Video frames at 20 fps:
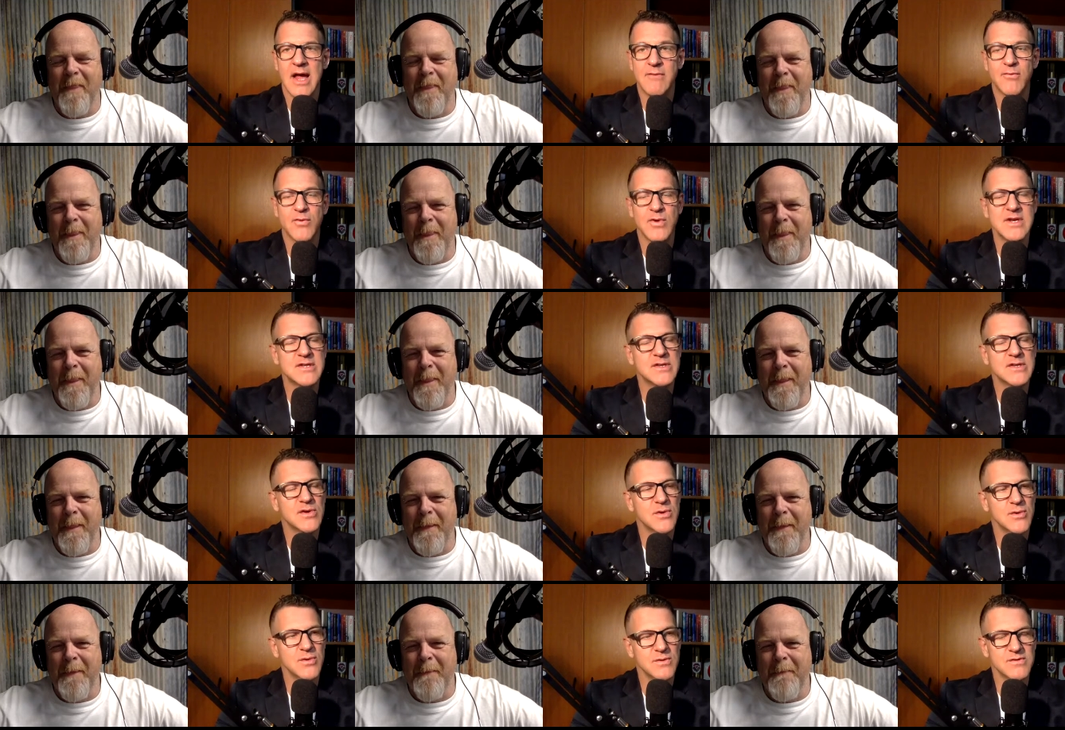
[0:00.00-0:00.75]
Speaker 1: every
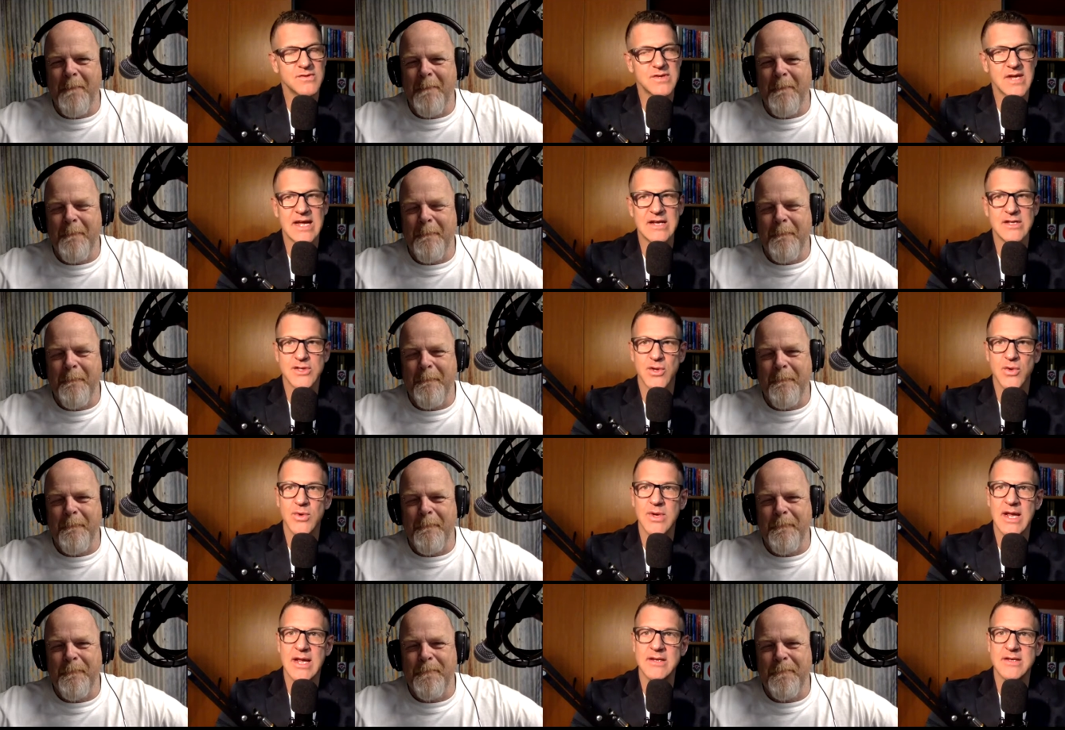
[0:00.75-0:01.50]
Tuesday,
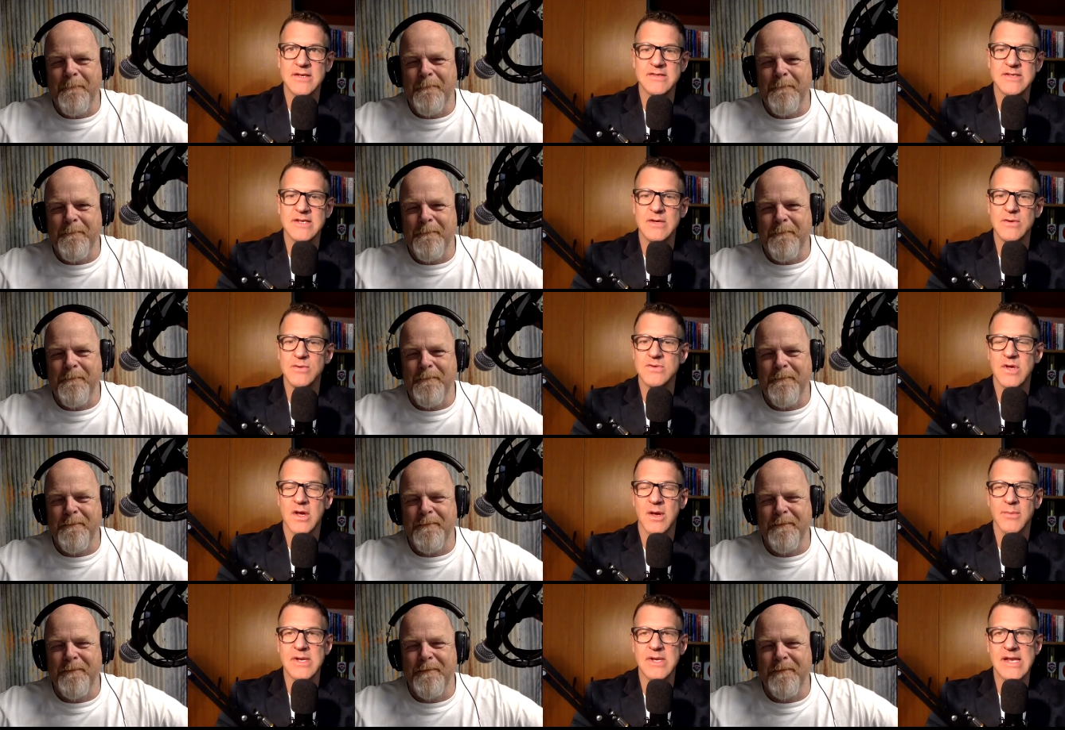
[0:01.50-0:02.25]
tune in to see
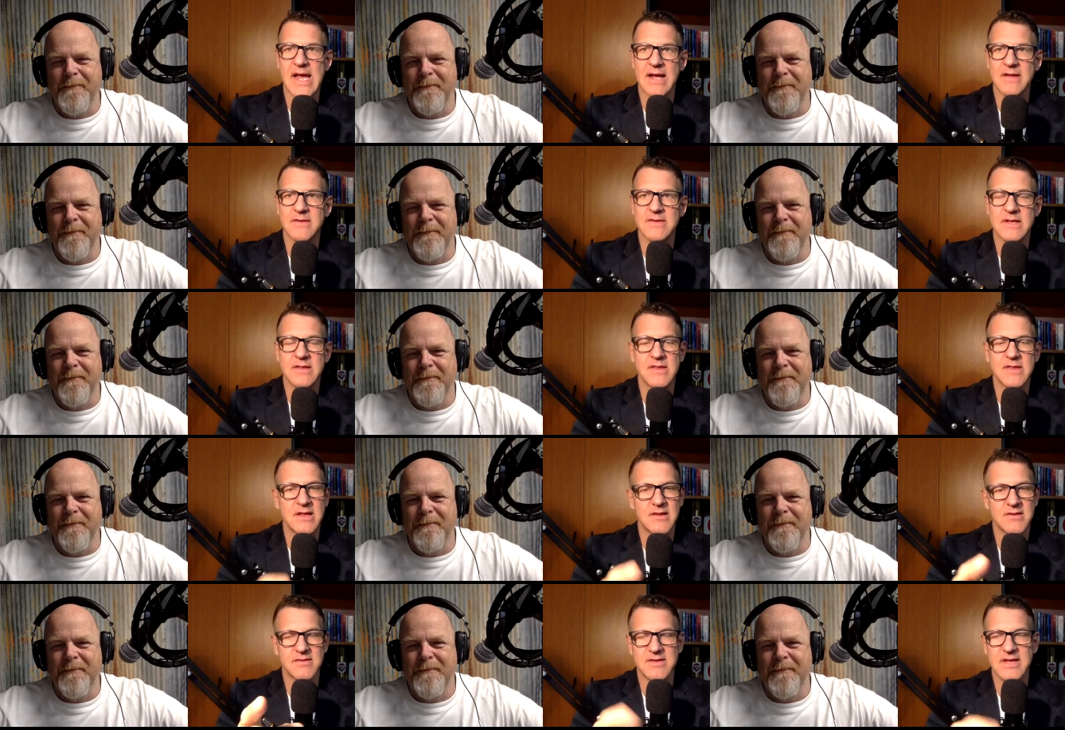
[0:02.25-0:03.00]
who's coming next.
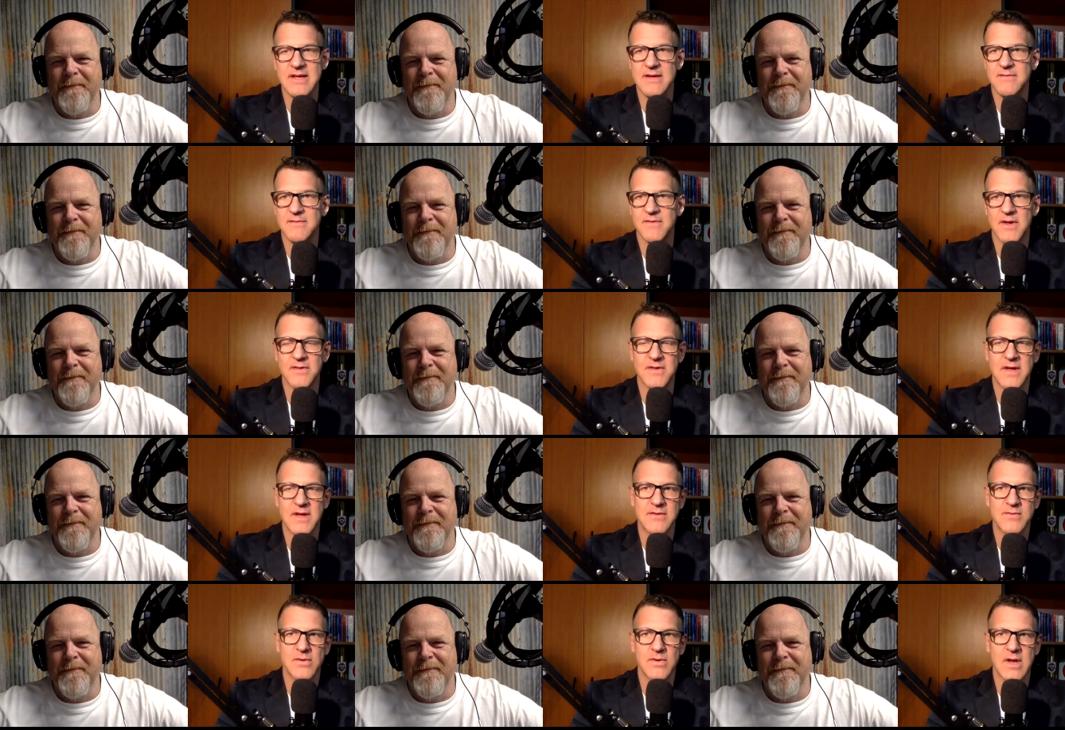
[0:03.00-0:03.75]
And th- Steve, uh,
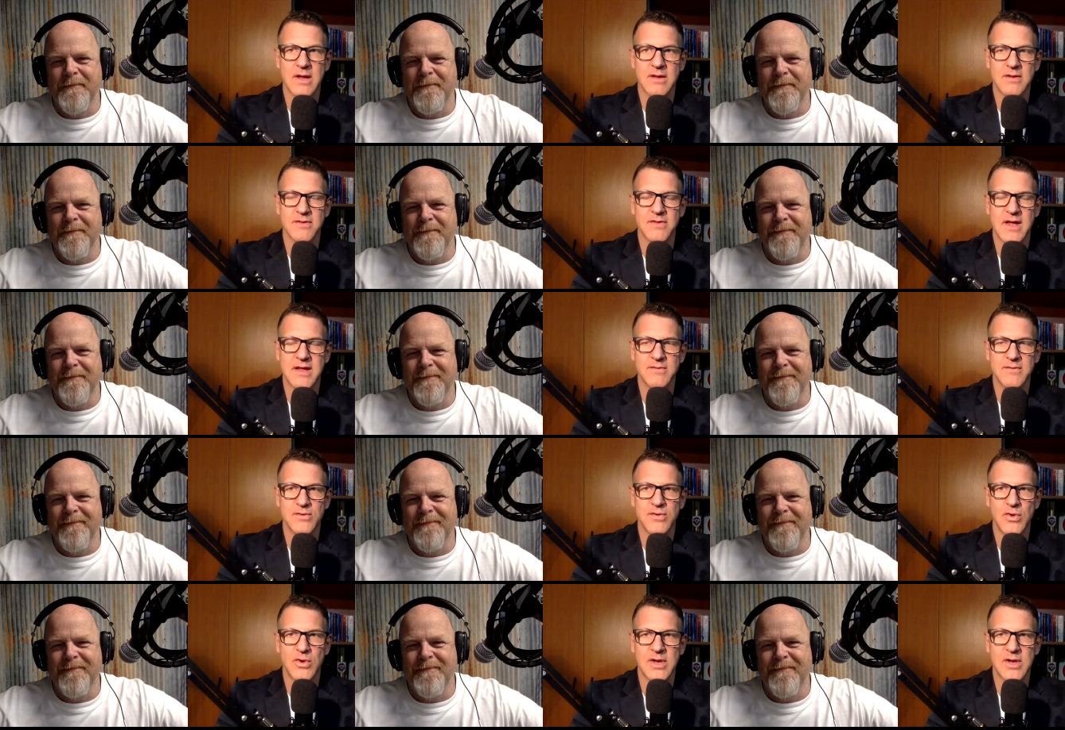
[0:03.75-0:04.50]
thanks for
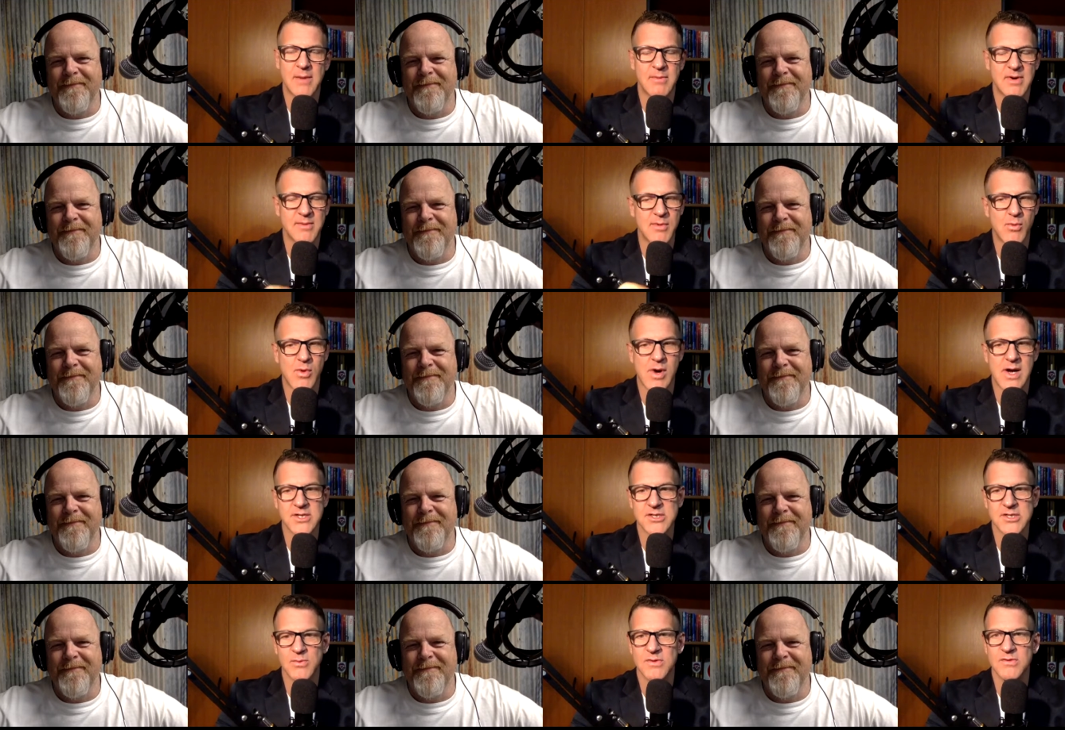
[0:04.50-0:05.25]
thanks for tuning in. I'm going to be
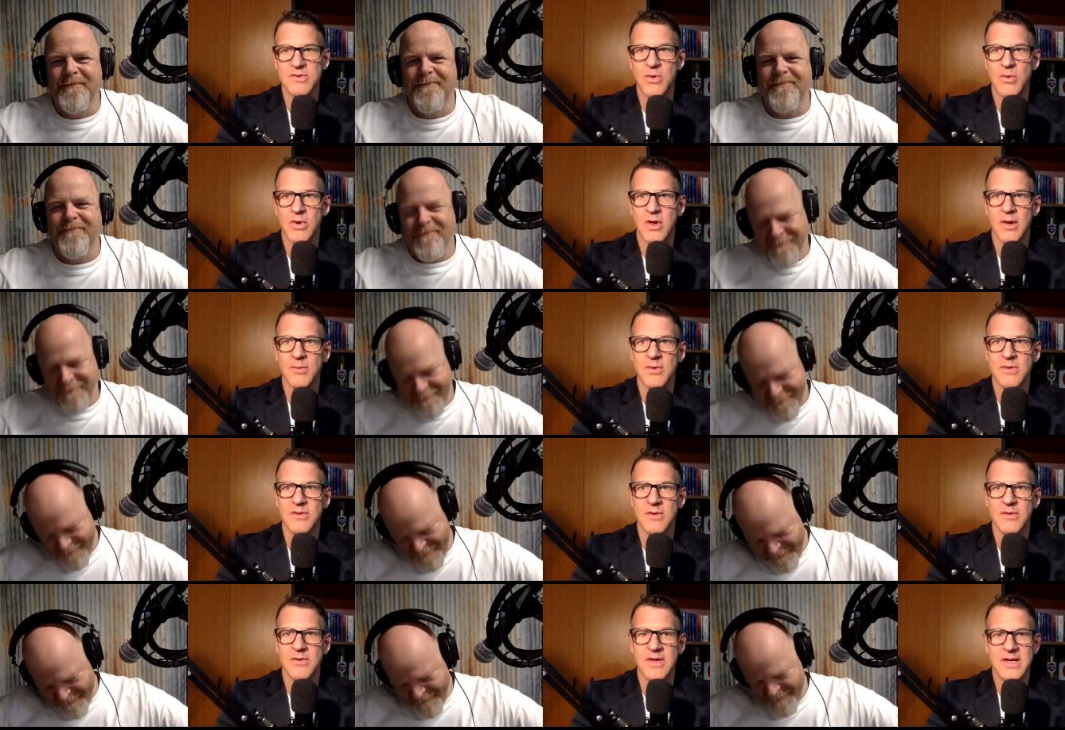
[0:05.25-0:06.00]
watching what's going on
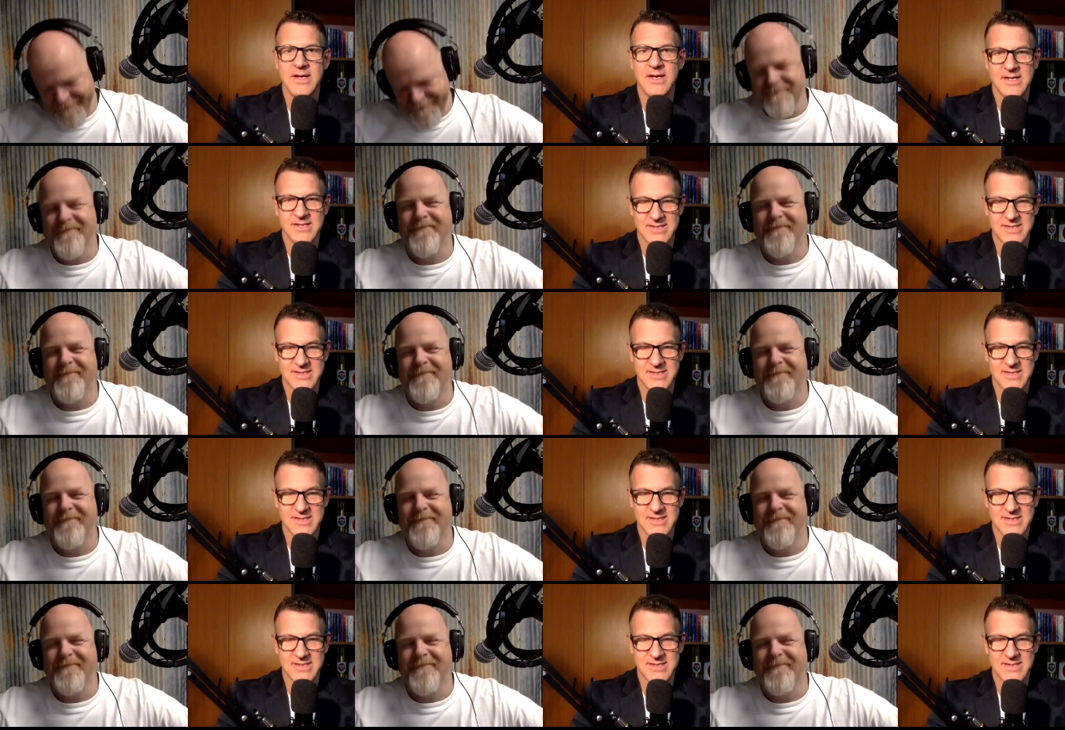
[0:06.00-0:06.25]
with you.